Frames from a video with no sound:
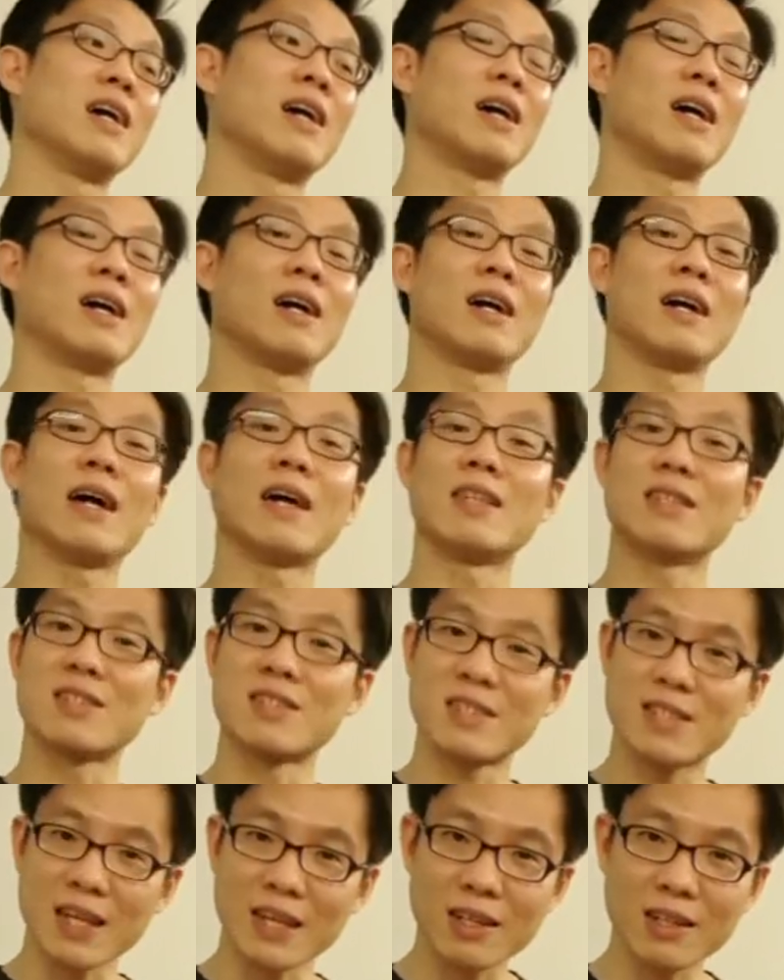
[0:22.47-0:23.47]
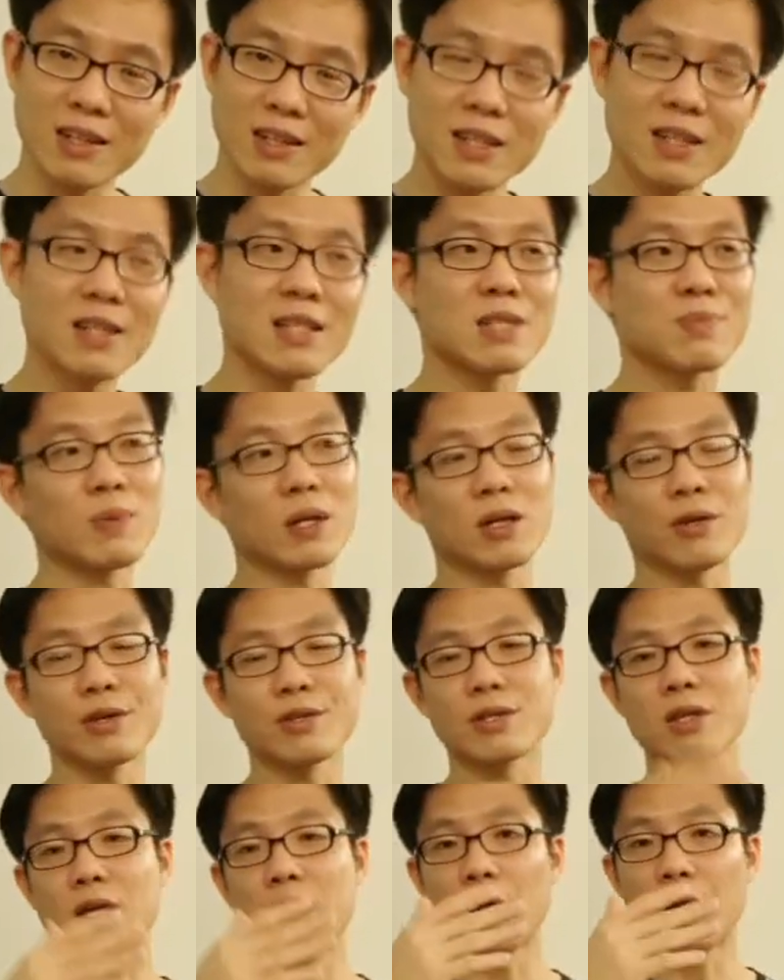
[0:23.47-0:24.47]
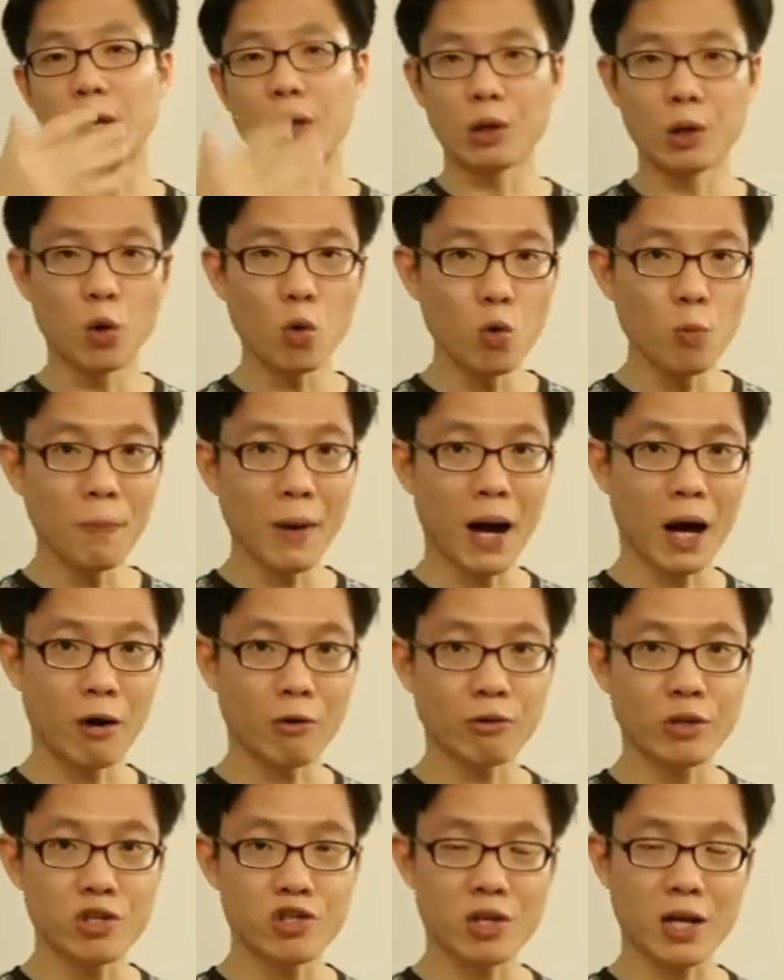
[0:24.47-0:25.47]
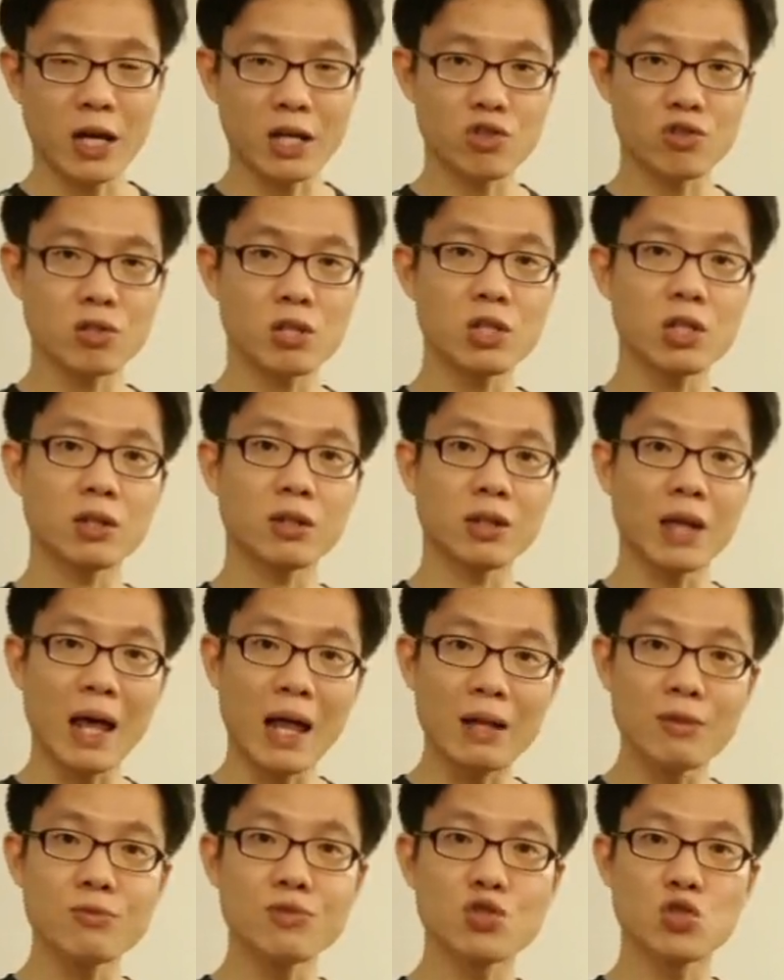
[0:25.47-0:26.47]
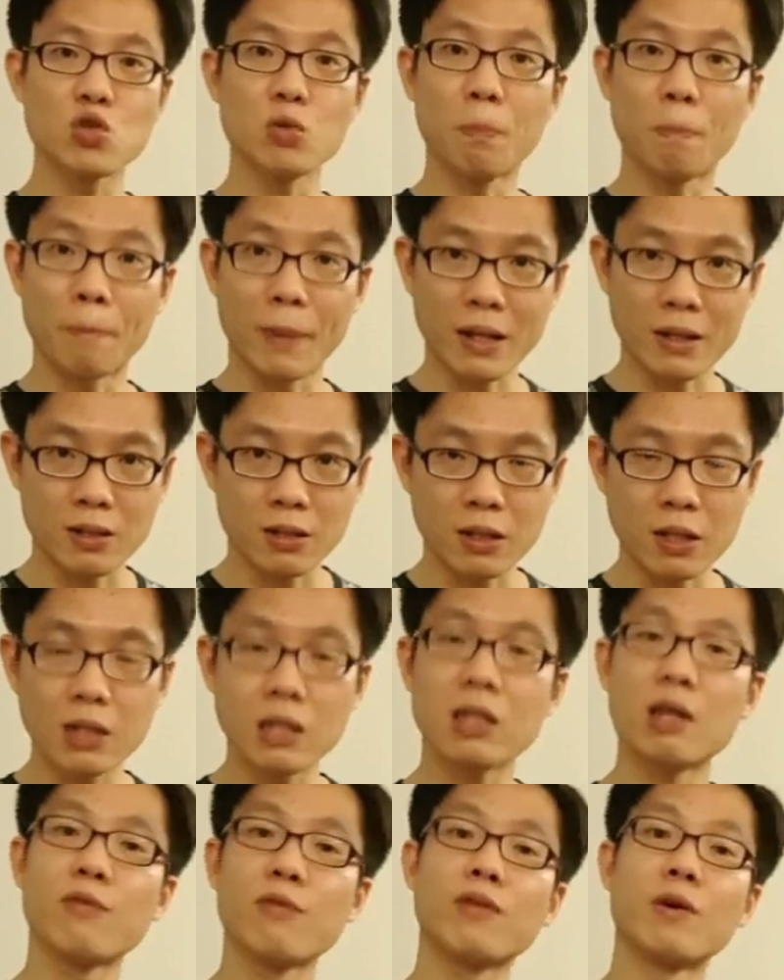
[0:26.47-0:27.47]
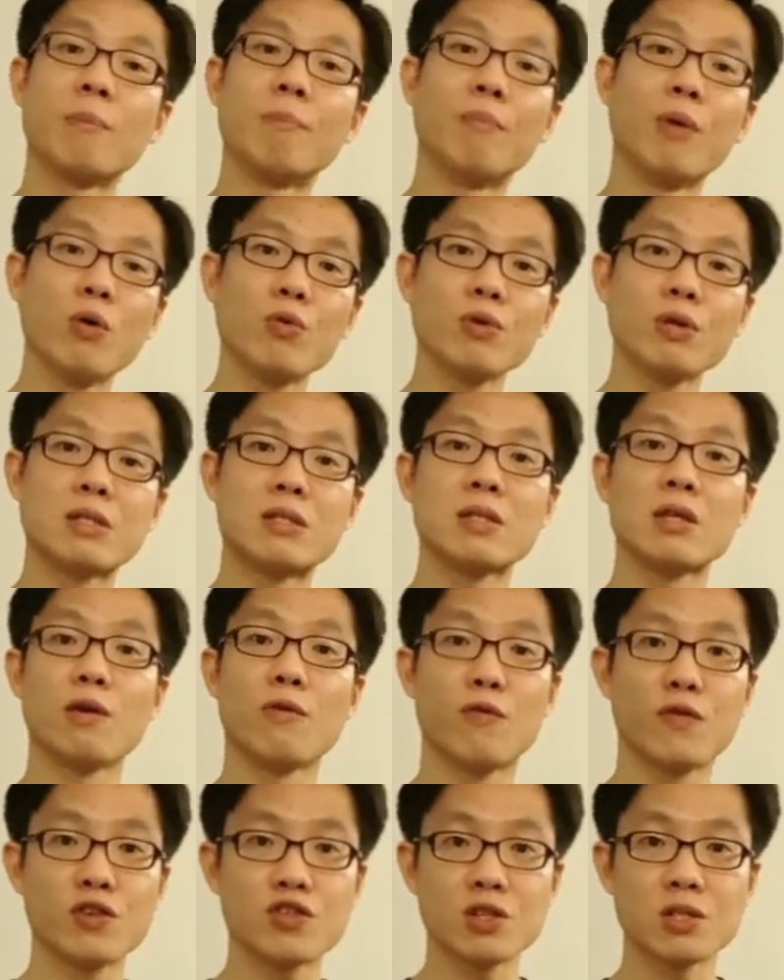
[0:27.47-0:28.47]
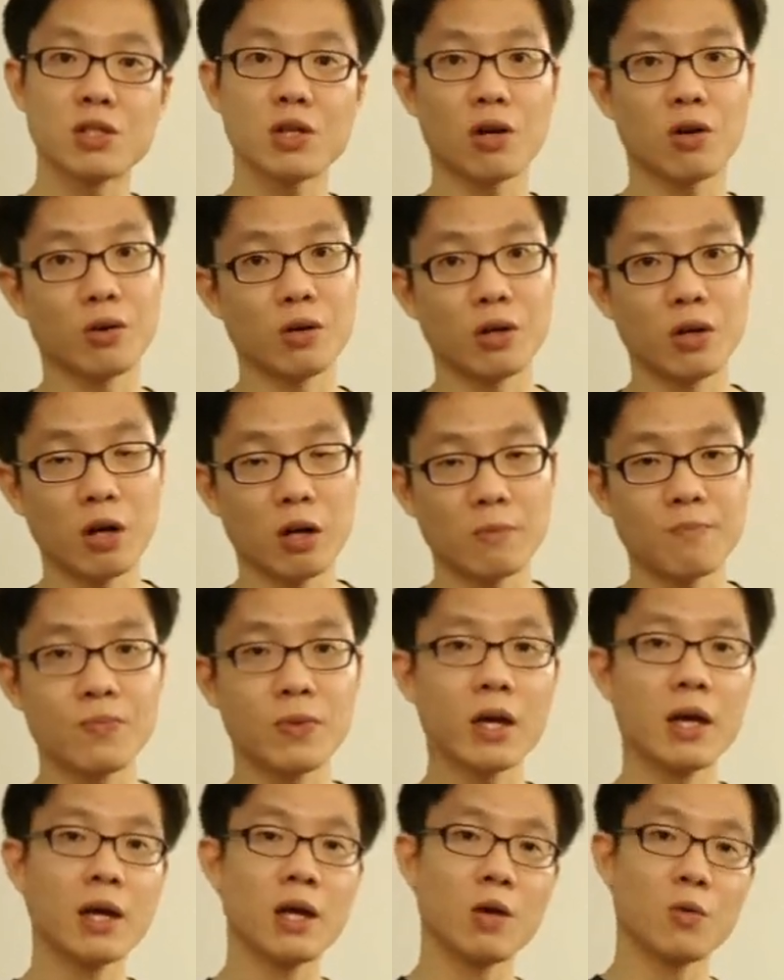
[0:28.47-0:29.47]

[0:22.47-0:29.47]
And secondly is because low poundage actually tells you better if a bow is efficient or not.